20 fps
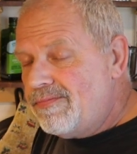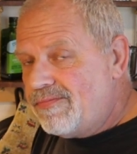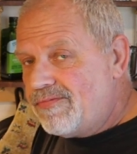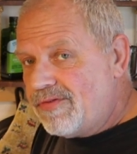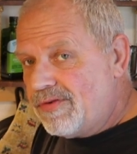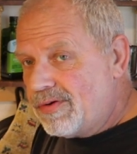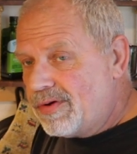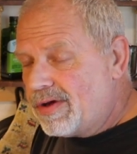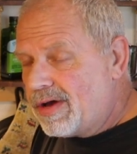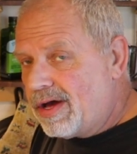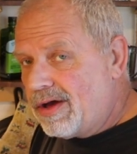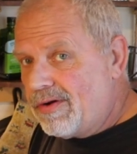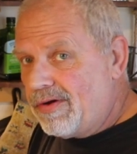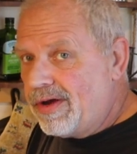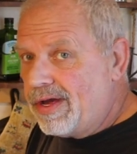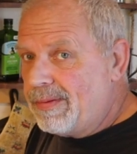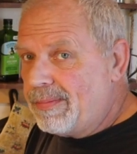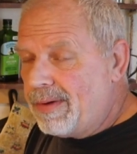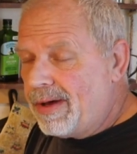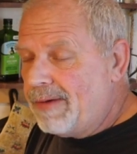food
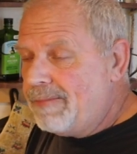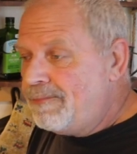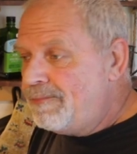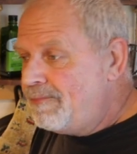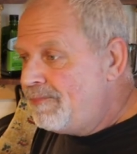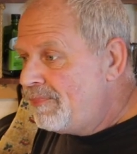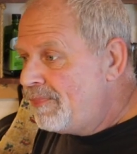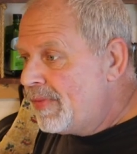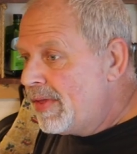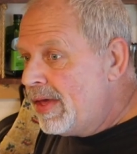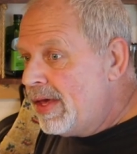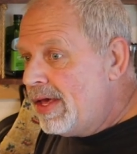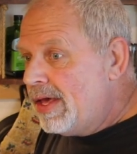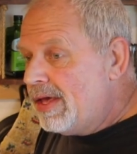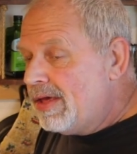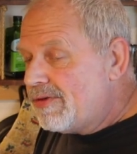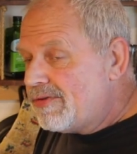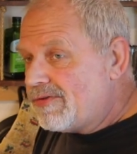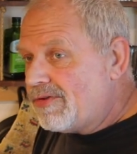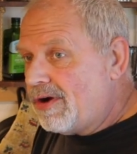coloring in my
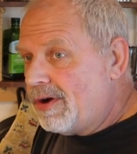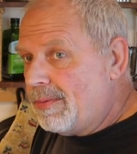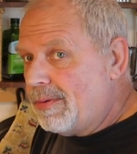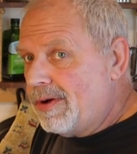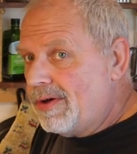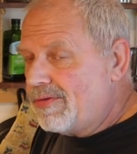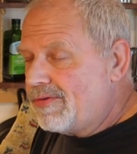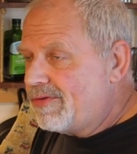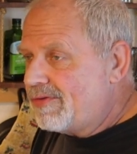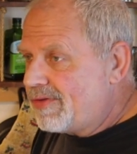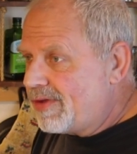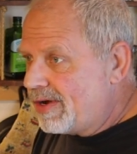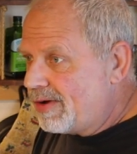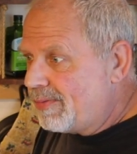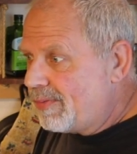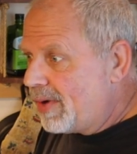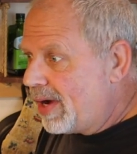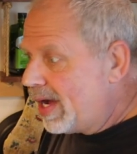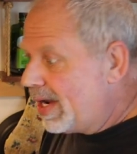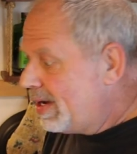strawberries instead
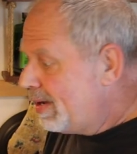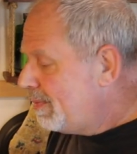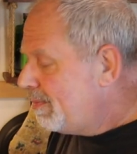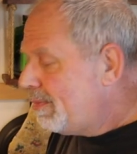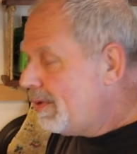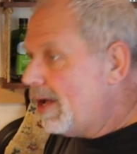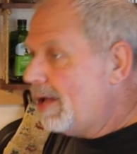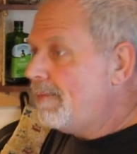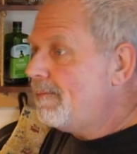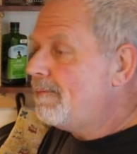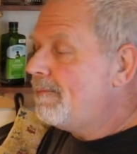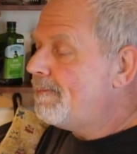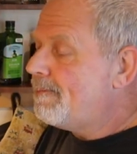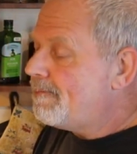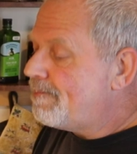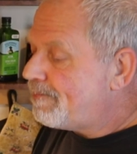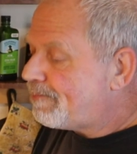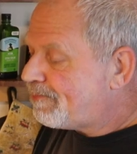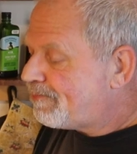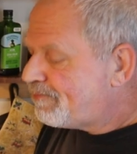of red, but
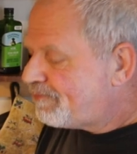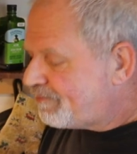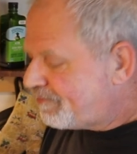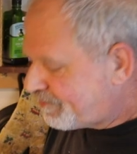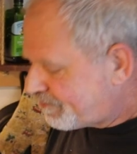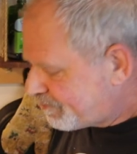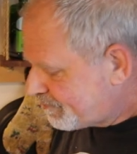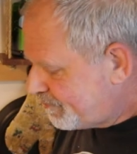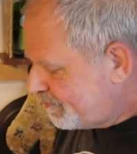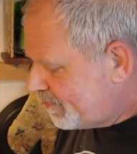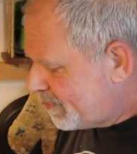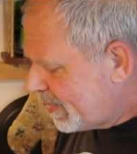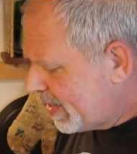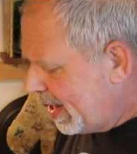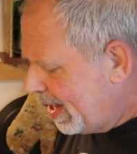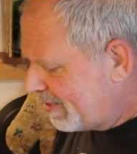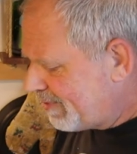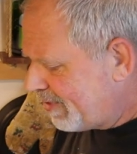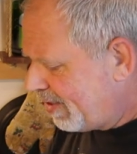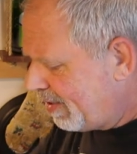
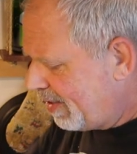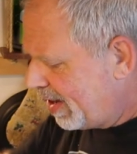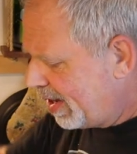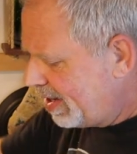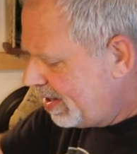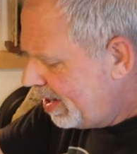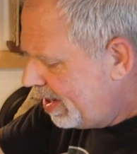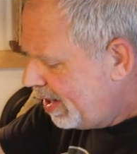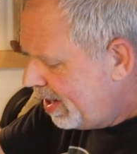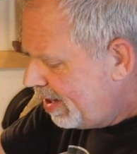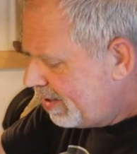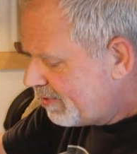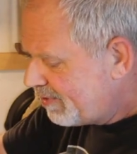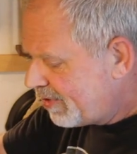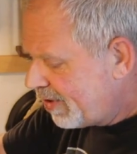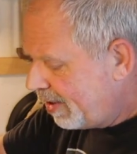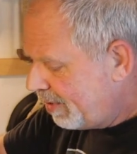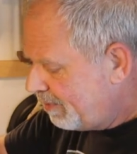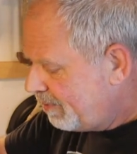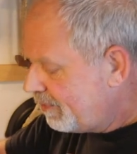that's all right.
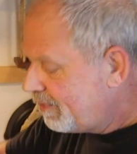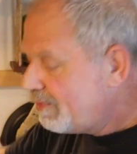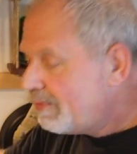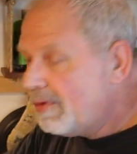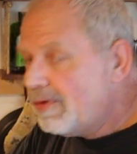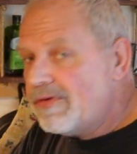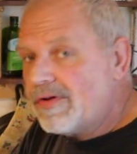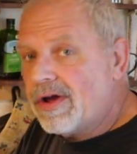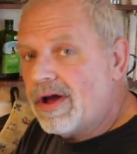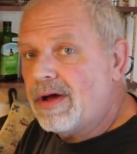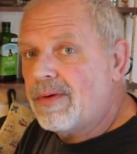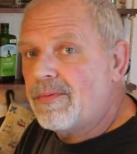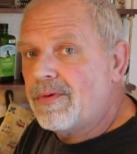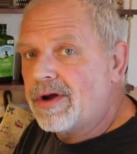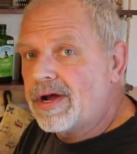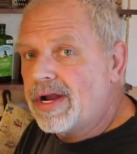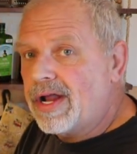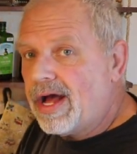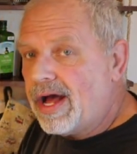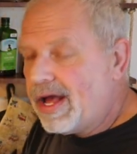So moving on,
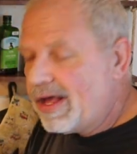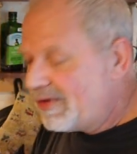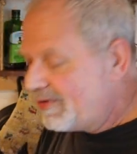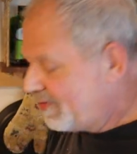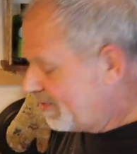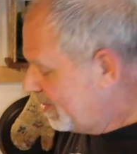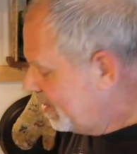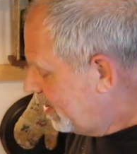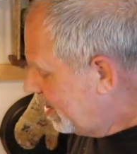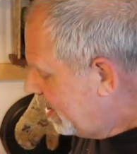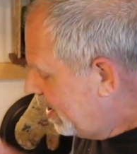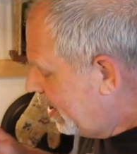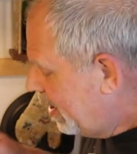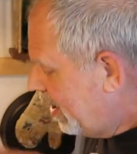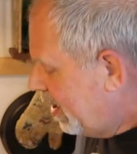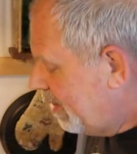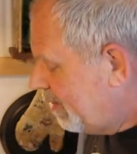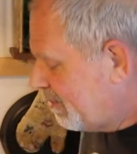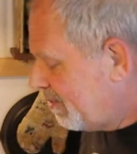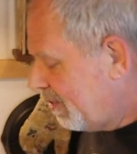we're gonna ice.
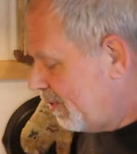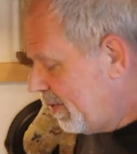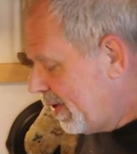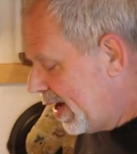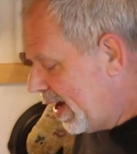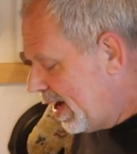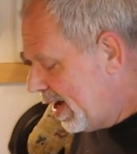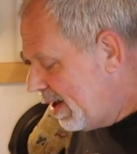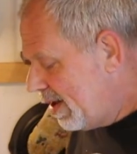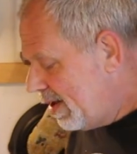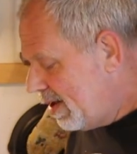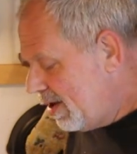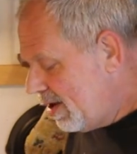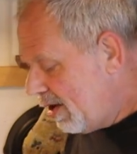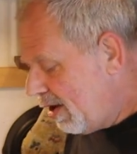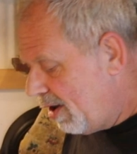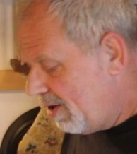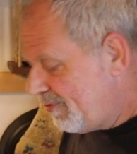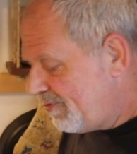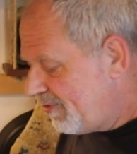So we got
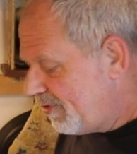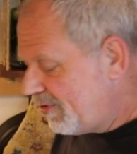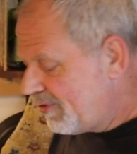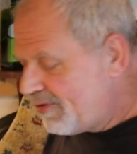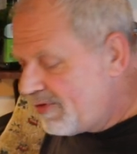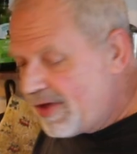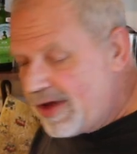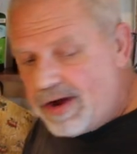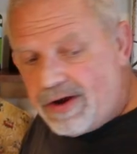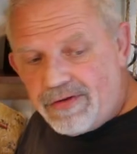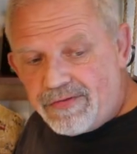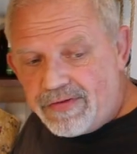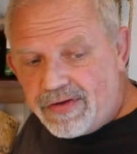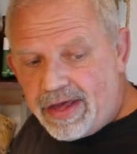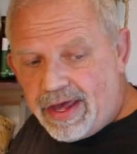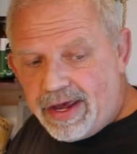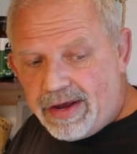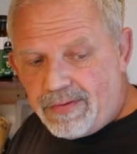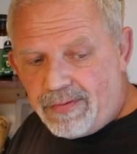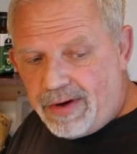our first layer of
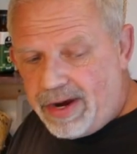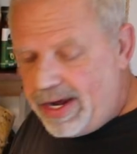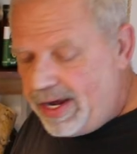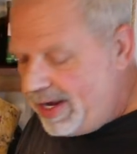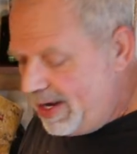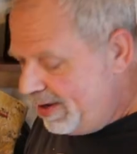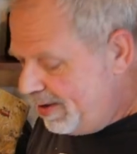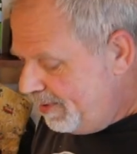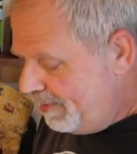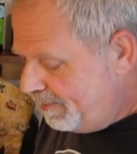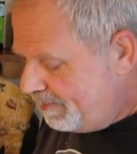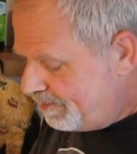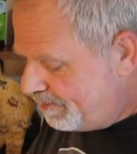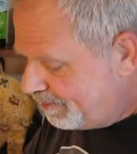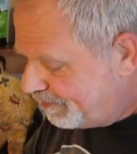cake right here,